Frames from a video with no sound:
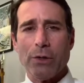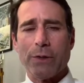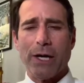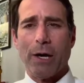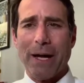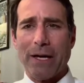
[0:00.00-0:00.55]
You
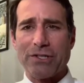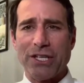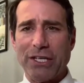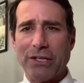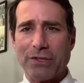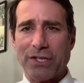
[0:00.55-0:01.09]
care about our
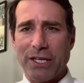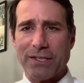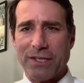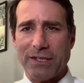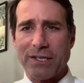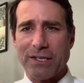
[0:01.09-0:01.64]
senior
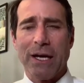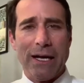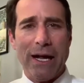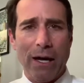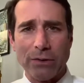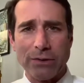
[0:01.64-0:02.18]
citizens
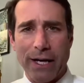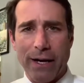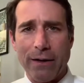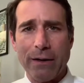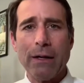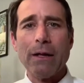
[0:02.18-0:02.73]
and health
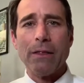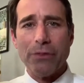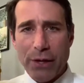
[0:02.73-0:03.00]
care,